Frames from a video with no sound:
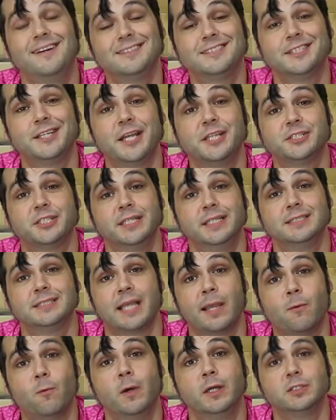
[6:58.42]
Alter Nation is
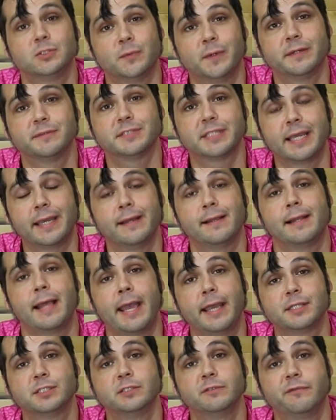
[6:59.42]
a 1/12 scale
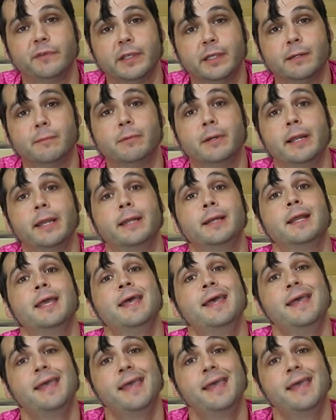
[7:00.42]
action figure brand,